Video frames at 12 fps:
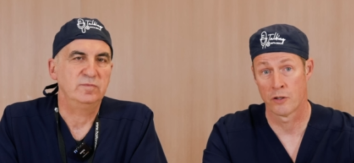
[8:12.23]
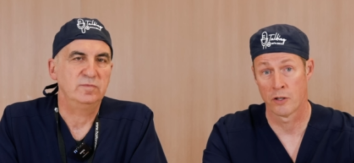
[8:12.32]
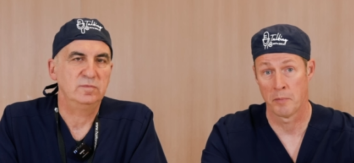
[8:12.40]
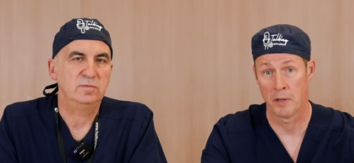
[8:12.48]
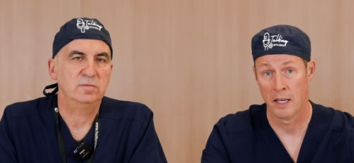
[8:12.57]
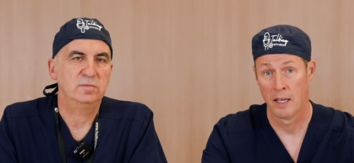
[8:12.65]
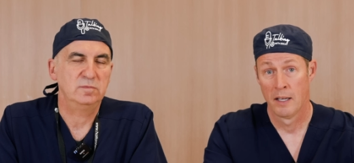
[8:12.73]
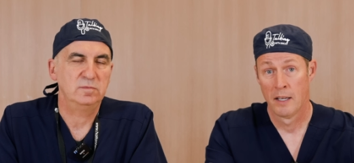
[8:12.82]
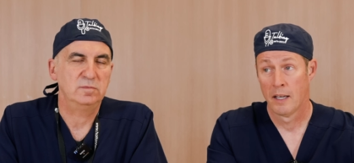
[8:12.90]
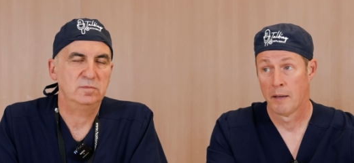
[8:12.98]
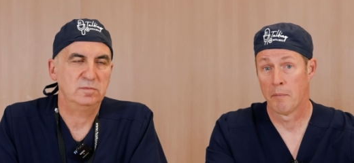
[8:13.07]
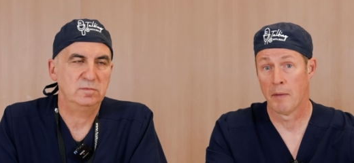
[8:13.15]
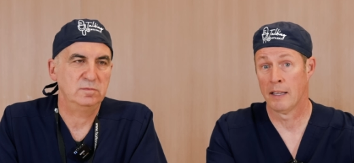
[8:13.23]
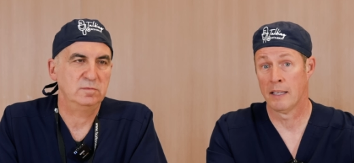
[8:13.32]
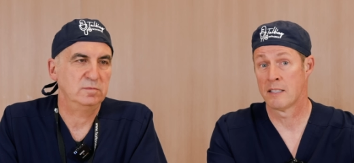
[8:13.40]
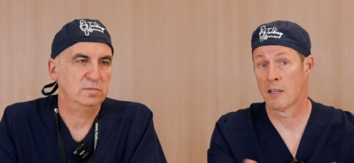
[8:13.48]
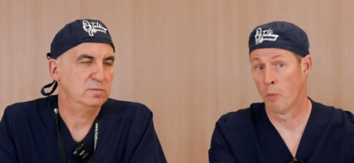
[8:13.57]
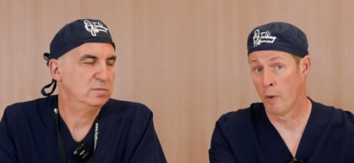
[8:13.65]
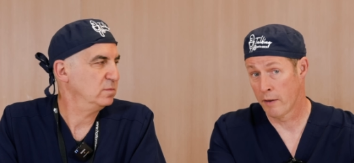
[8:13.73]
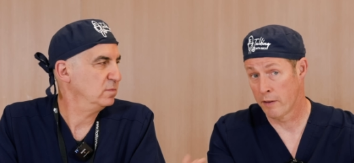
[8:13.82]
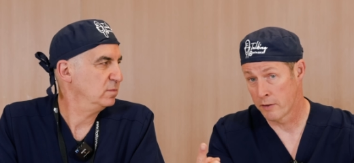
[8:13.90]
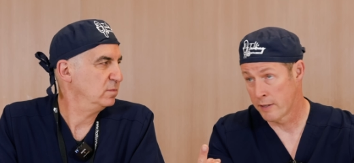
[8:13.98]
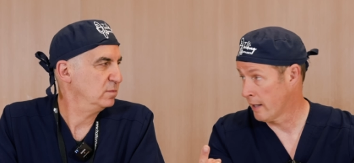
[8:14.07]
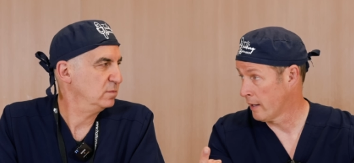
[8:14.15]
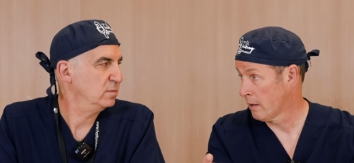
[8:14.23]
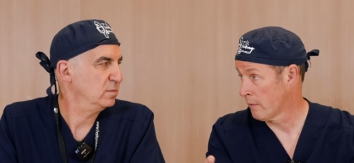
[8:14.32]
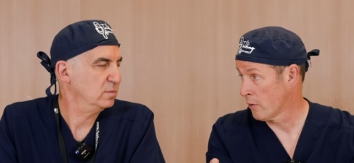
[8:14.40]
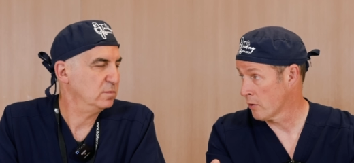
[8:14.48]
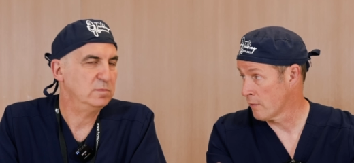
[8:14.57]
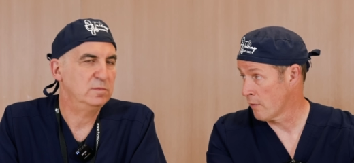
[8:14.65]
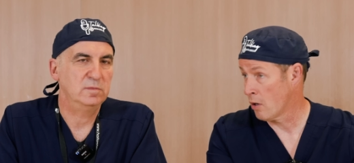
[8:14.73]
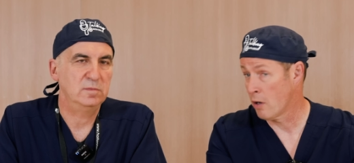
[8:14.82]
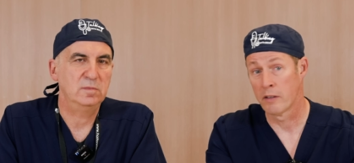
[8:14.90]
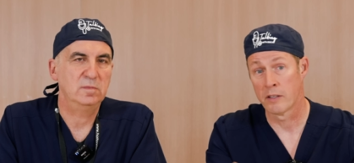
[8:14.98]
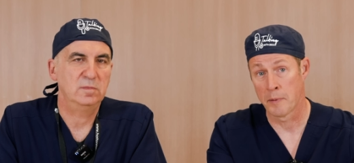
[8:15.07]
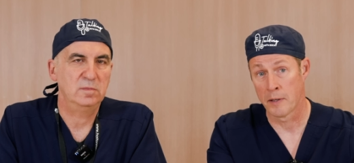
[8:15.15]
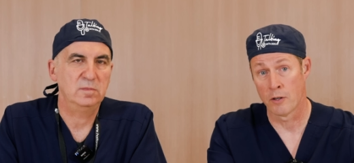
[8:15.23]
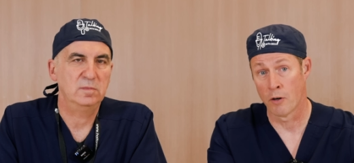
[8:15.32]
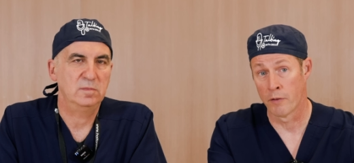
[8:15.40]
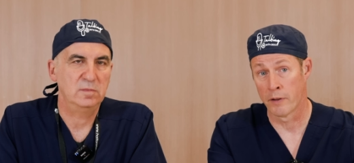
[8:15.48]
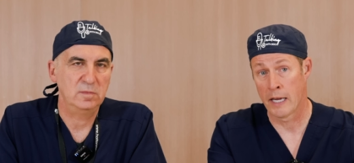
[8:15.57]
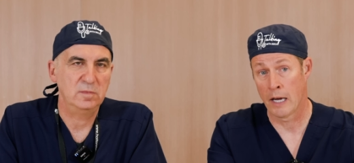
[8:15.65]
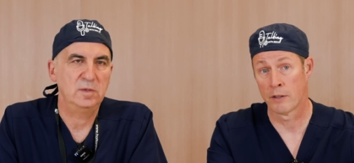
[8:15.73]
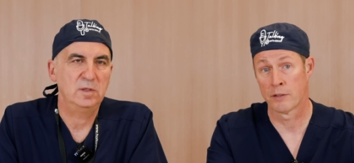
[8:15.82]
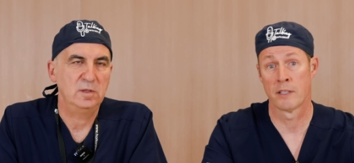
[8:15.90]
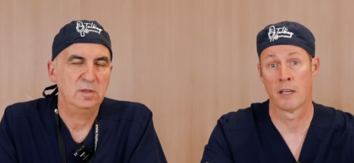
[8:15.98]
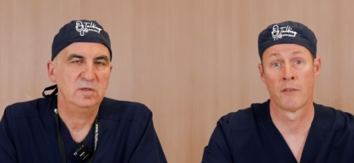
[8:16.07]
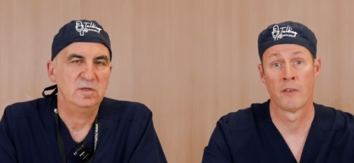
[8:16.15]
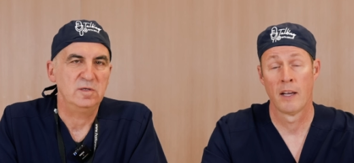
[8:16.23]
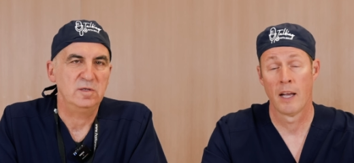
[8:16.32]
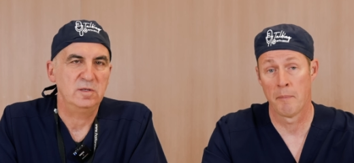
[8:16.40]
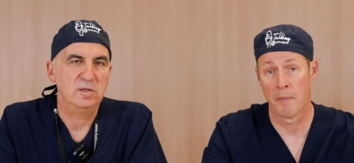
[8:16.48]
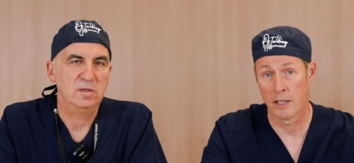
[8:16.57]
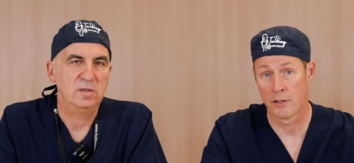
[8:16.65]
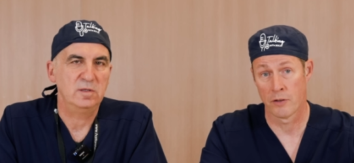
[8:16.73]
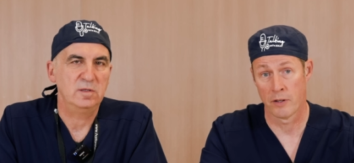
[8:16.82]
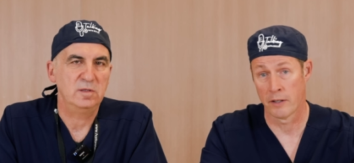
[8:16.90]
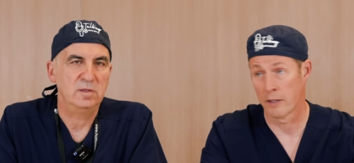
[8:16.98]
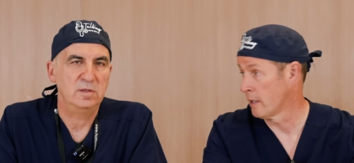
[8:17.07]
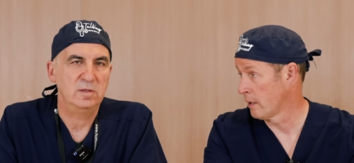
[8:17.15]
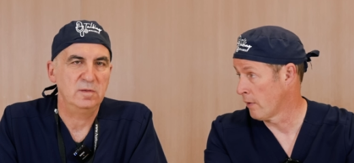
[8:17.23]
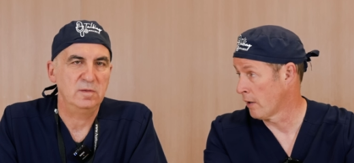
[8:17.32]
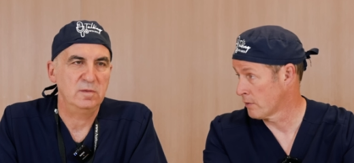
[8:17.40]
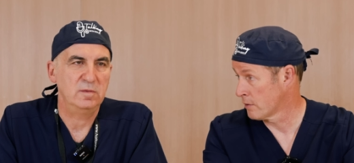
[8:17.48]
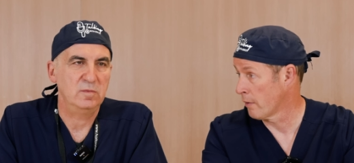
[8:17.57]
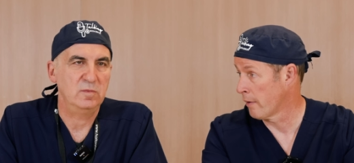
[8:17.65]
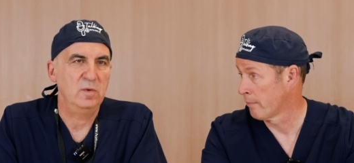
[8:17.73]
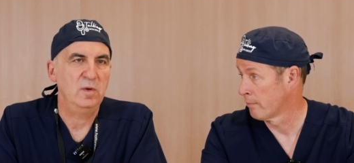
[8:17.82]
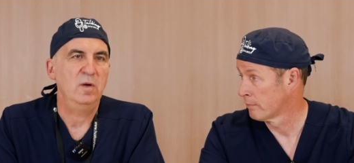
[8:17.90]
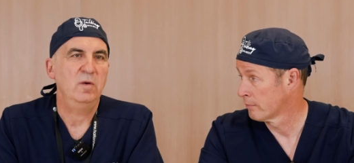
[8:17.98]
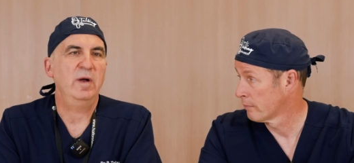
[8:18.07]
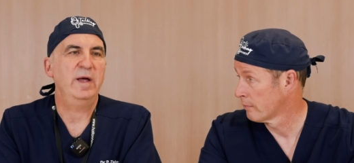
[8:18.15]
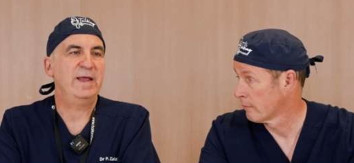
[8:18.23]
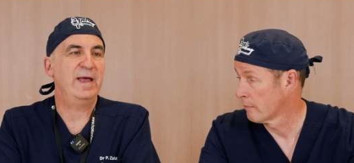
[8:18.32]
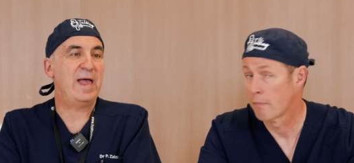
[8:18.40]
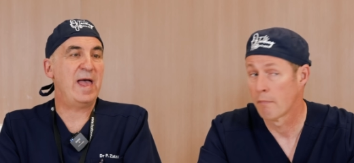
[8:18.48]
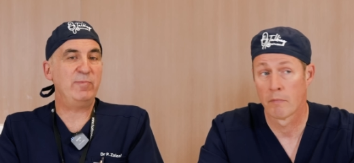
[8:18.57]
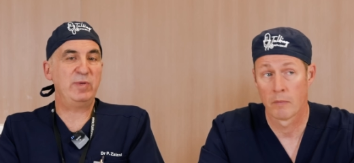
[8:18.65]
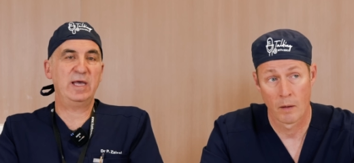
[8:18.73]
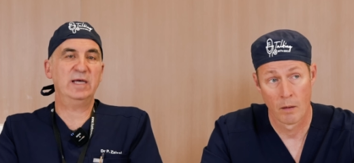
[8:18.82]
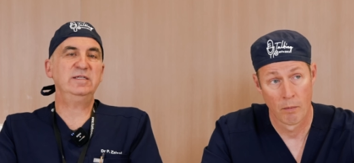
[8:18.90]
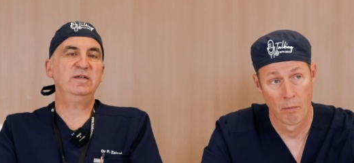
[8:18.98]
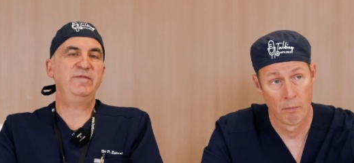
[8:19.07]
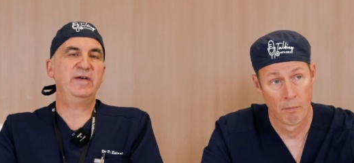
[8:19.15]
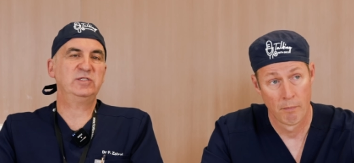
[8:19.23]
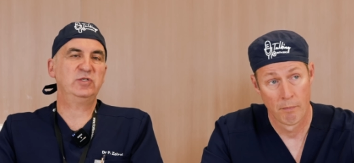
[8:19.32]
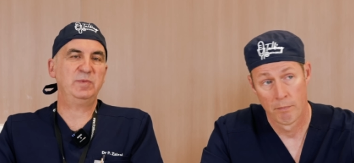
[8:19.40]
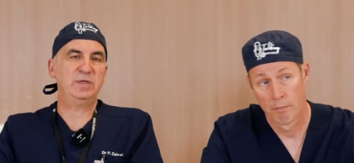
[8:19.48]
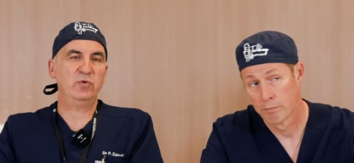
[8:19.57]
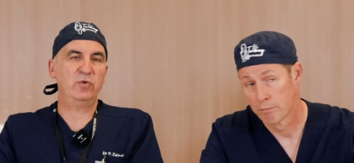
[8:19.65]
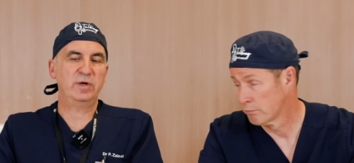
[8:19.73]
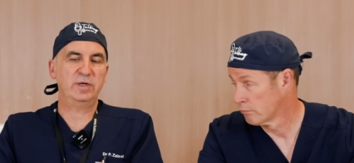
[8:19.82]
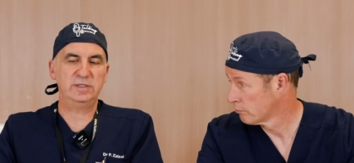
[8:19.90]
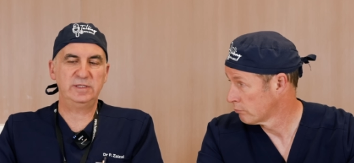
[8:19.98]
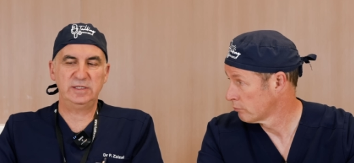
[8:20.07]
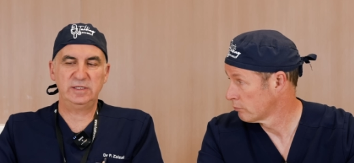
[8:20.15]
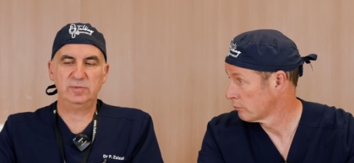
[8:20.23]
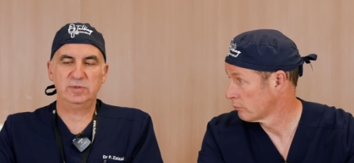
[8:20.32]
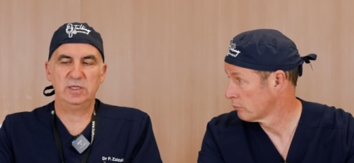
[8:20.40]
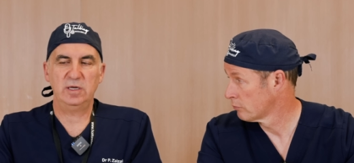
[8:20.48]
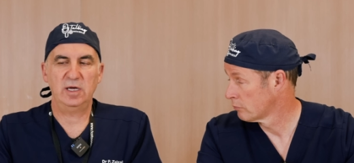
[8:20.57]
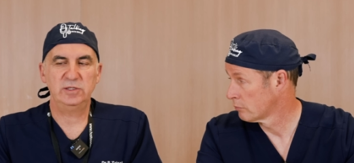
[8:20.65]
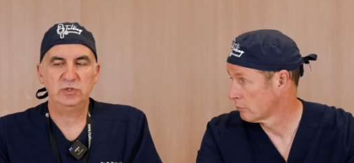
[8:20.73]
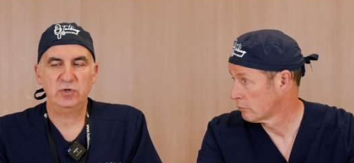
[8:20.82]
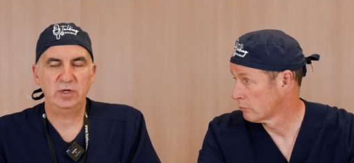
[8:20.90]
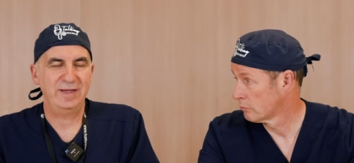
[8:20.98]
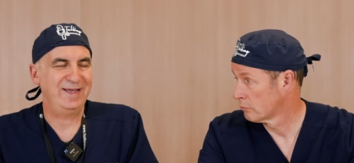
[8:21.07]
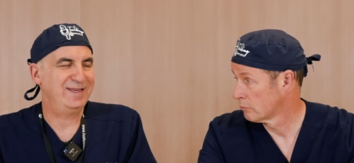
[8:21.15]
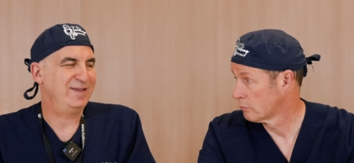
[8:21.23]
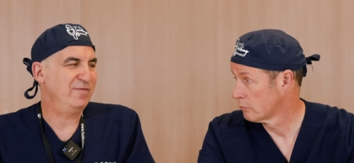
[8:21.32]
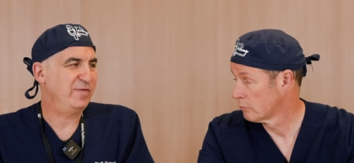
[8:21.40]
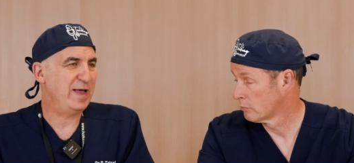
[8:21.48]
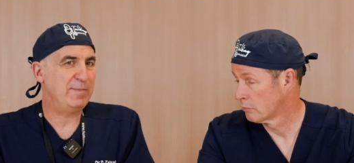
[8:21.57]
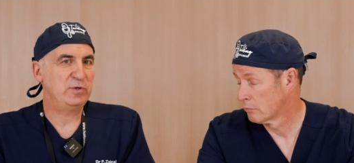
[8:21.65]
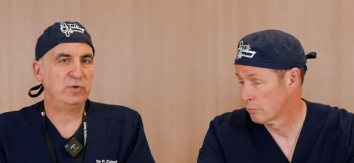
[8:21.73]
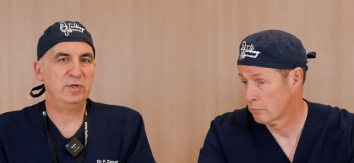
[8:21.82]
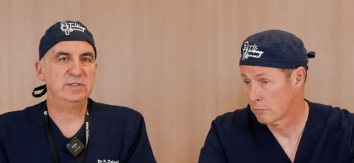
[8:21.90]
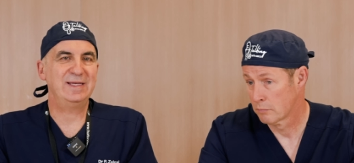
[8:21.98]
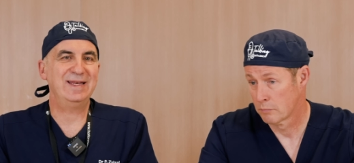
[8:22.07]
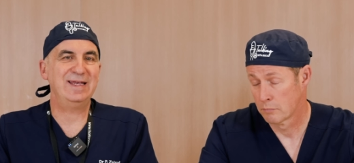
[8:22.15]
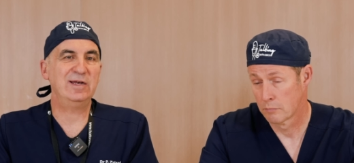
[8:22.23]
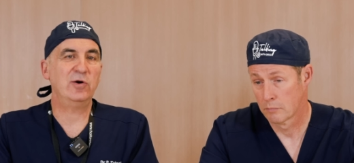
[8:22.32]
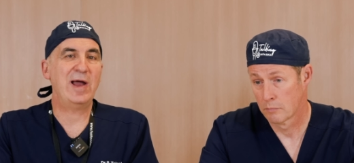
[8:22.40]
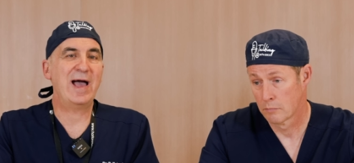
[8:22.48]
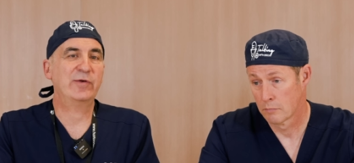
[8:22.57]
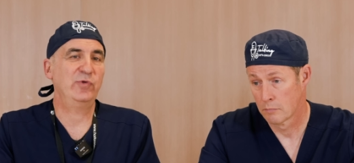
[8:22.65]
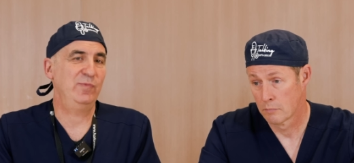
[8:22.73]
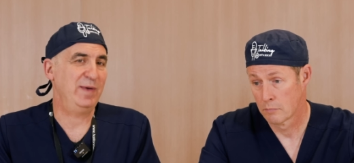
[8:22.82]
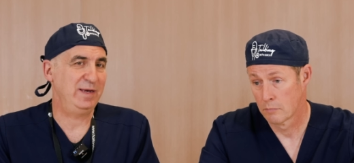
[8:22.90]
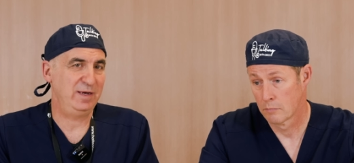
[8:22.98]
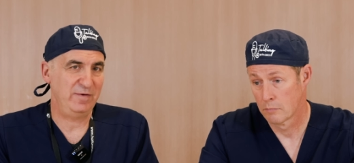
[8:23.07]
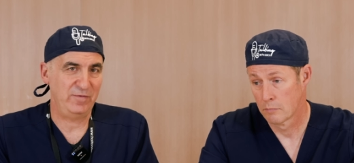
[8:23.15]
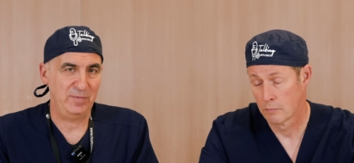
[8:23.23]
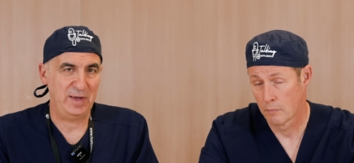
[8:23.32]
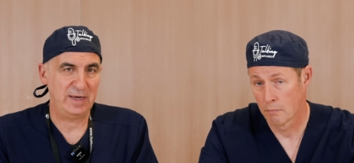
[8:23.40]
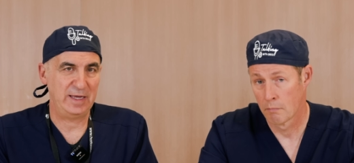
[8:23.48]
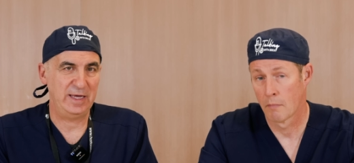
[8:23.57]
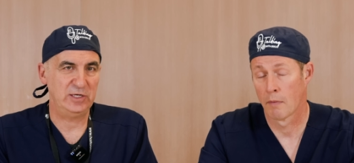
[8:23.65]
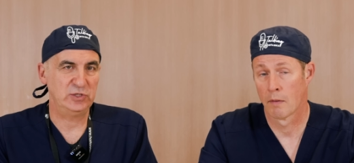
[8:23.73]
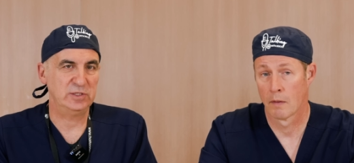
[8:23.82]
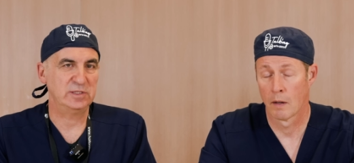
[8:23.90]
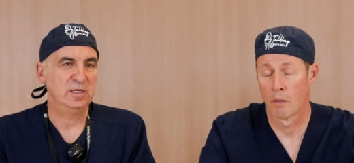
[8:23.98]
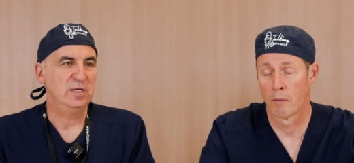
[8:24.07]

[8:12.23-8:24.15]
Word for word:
Speaker 1: should be at least aware that you're taking it, first of all, especially over the counter stuff, and making sure that your kidney functions all right.
Speaker 2: Right, and, and, because it affects so many organ systems, the nonsteroidal anti-inflammatories can interact with many different medications.